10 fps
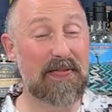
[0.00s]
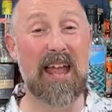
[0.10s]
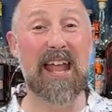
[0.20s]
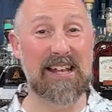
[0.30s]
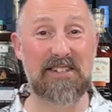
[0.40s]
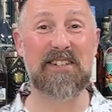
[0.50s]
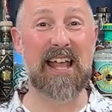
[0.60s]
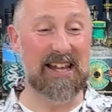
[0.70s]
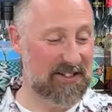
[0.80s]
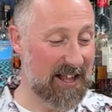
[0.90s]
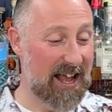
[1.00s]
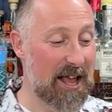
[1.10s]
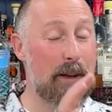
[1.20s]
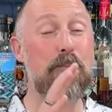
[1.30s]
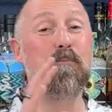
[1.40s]
It's there.
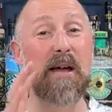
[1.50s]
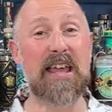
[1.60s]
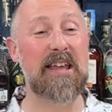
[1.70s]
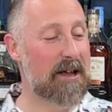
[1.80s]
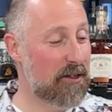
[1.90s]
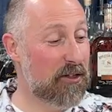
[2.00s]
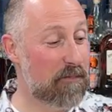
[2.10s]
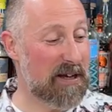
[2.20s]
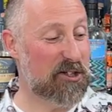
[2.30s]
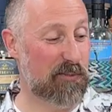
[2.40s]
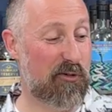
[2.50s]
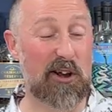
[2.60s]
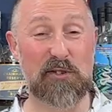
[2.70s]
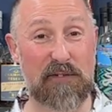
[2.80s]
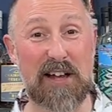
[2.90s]
Me, the big
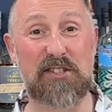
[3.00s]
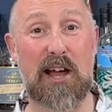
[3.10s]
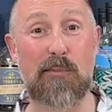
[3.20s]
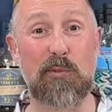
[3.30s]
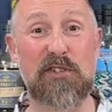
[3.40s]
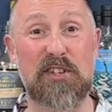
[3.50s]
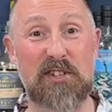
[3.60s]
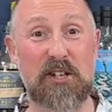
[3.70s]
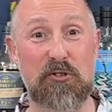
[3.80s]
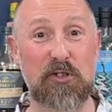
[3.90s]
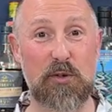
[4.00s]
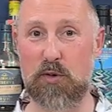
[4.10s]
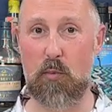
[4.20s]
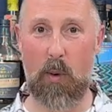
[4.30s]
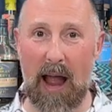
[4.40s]
surprise first up was the citrus. I was
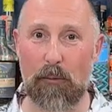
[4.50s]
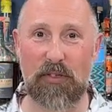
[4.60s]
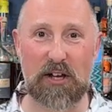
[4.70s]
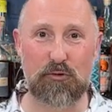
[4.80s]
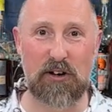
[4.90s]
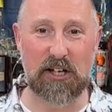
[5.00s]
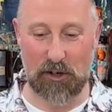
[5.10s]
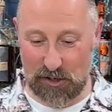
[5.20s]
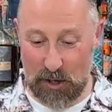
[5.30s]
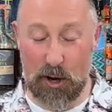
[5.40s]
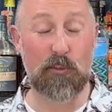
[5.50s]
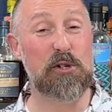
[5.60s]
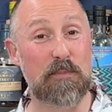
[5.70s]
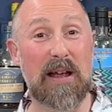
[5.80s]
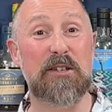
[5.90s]
like, wow, that's really good,
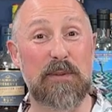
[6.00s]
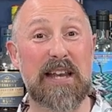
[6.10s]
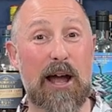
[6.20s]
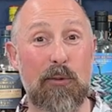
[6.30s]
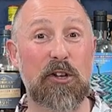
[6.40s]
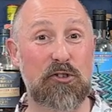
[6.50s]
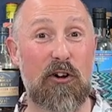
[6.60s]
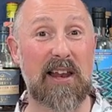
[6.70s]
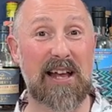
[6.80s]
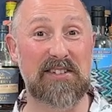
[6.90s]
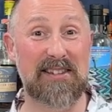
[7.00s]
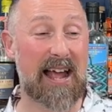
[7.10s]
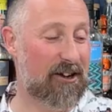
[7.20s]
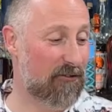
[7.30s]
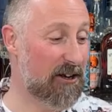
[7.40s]
which makes me now want to try that as a
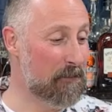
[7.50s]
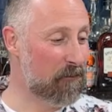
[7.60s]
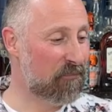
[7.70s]
daiquiri.